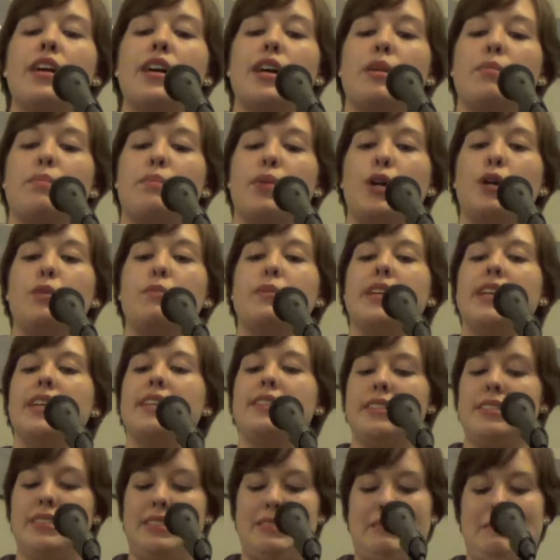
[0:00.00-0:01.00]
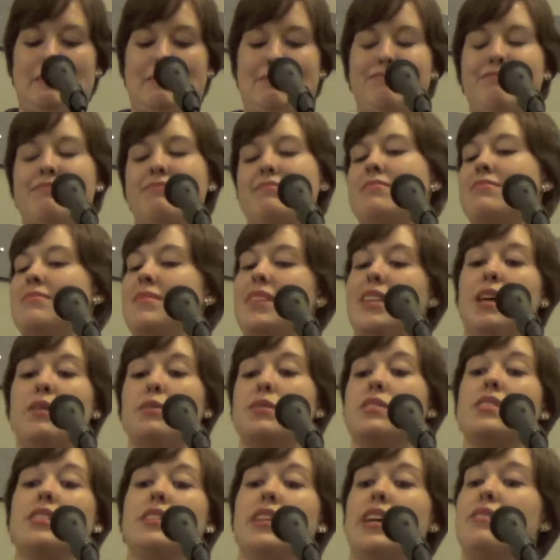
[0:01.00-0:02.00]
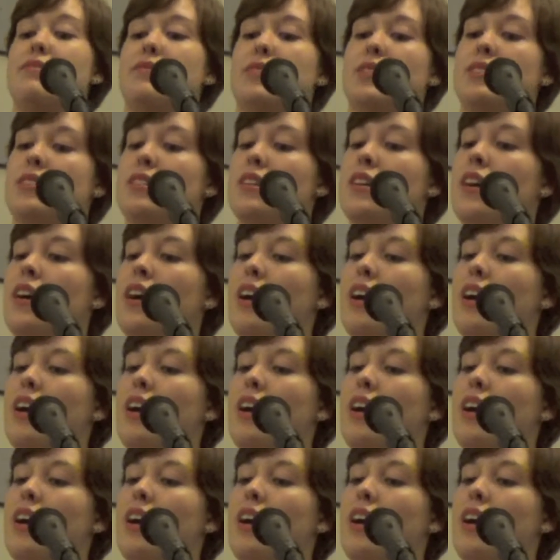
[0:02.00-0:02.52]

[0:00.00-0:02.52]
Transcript: impermanent. That was delightful.